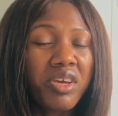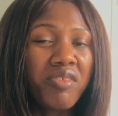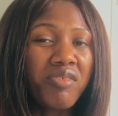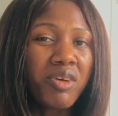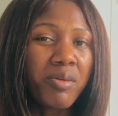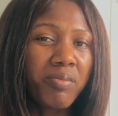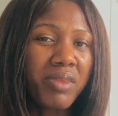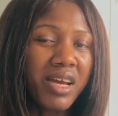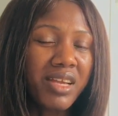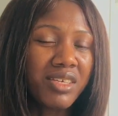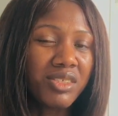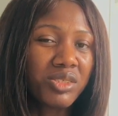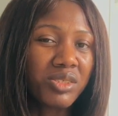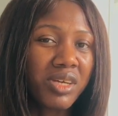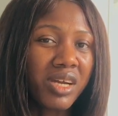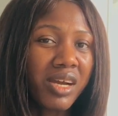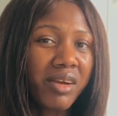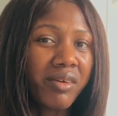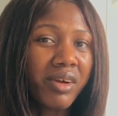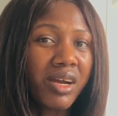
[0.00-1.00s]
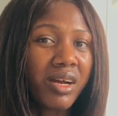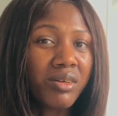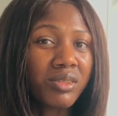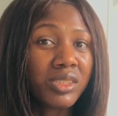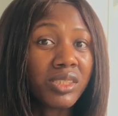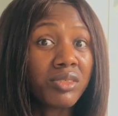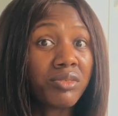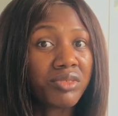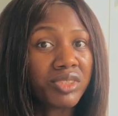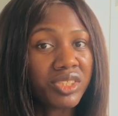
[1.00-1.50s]
if you're planning to carry out
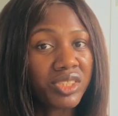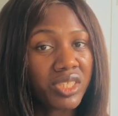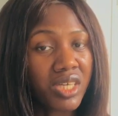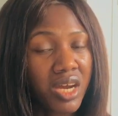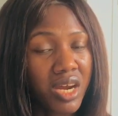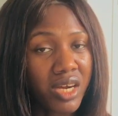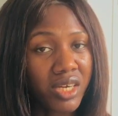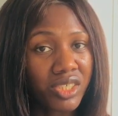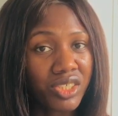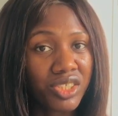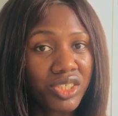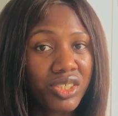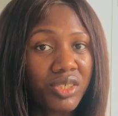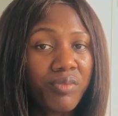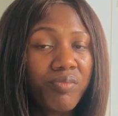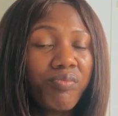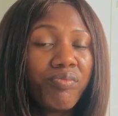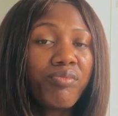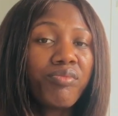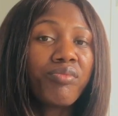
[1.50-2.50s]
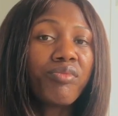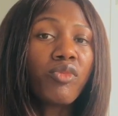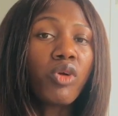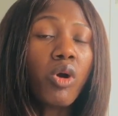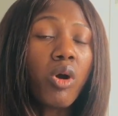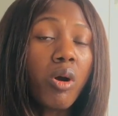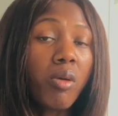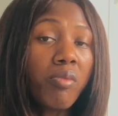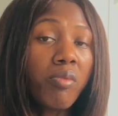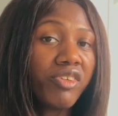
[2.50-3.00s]
a research,
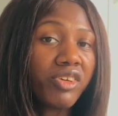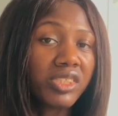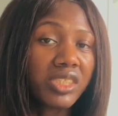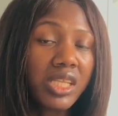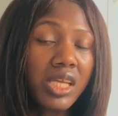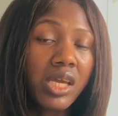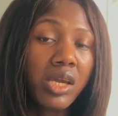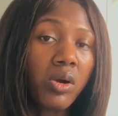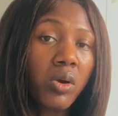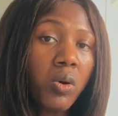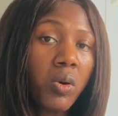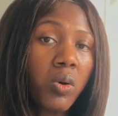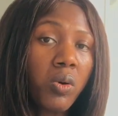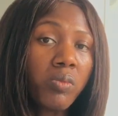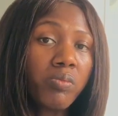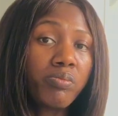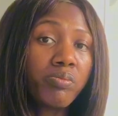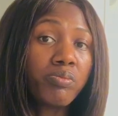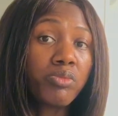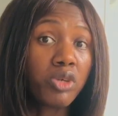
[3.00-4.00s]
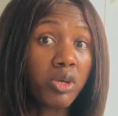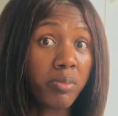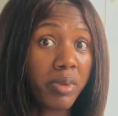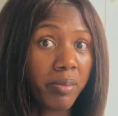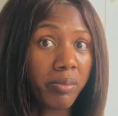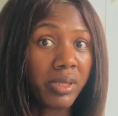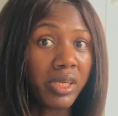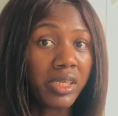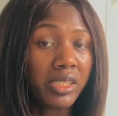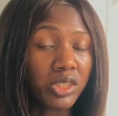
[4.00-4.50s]
obviously or
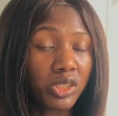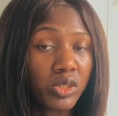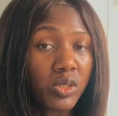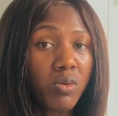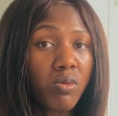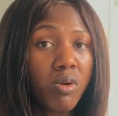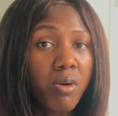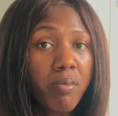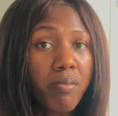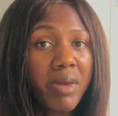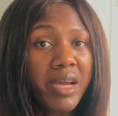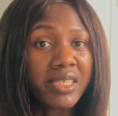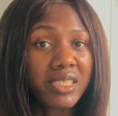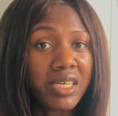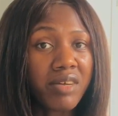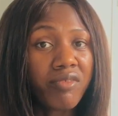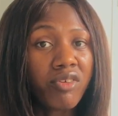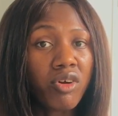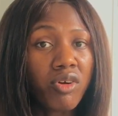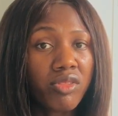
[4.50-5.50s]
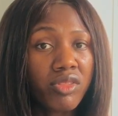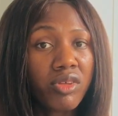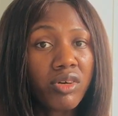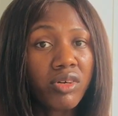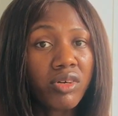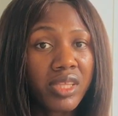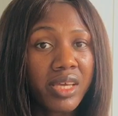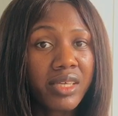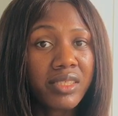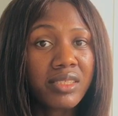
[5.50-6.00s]
probably someone might have
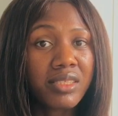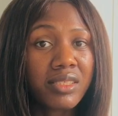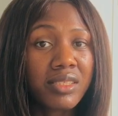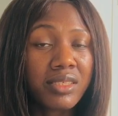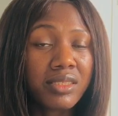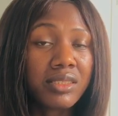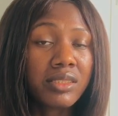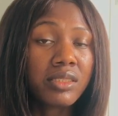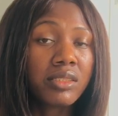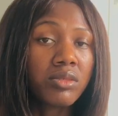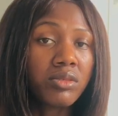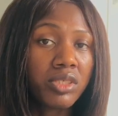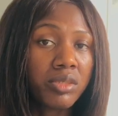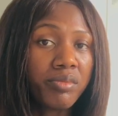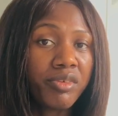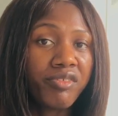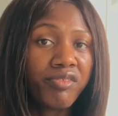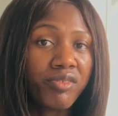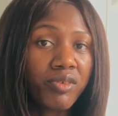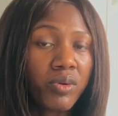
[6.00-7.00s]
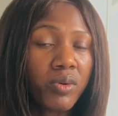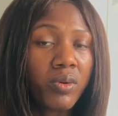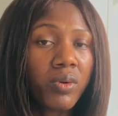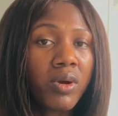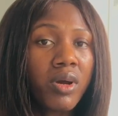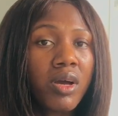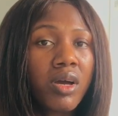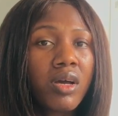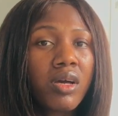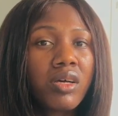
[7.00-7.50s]
conducted the study before.
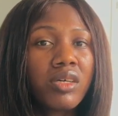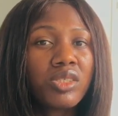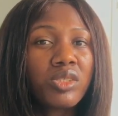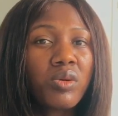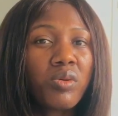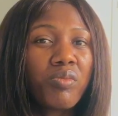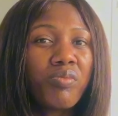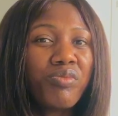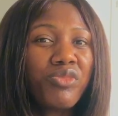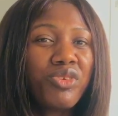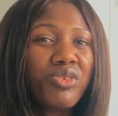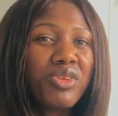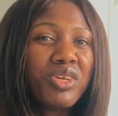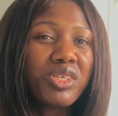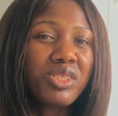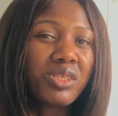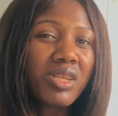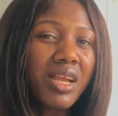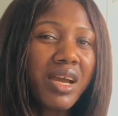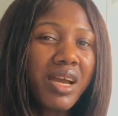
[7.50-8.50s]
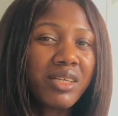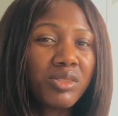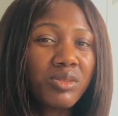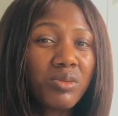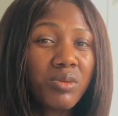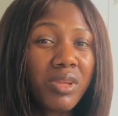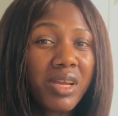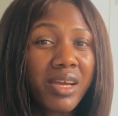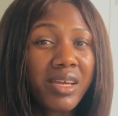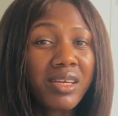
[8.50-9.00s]
So you need to
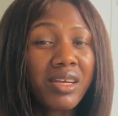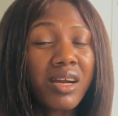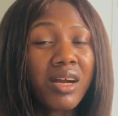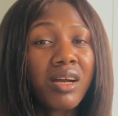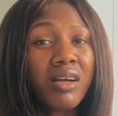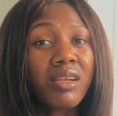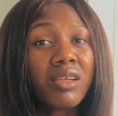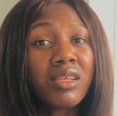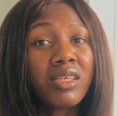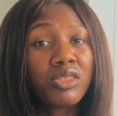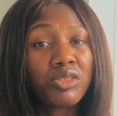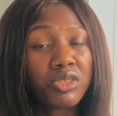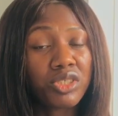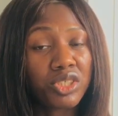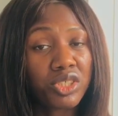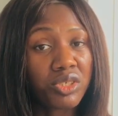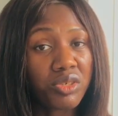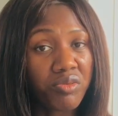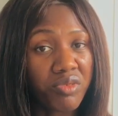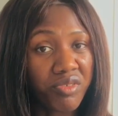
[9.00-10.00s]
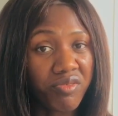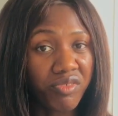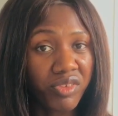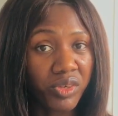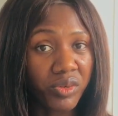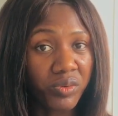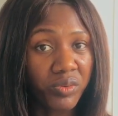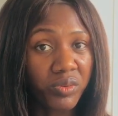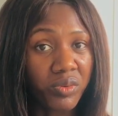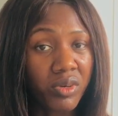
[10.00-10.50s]
do like a literature
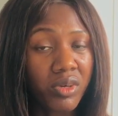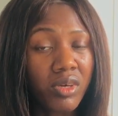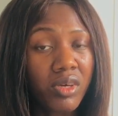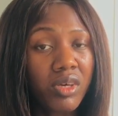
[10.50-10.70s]
review.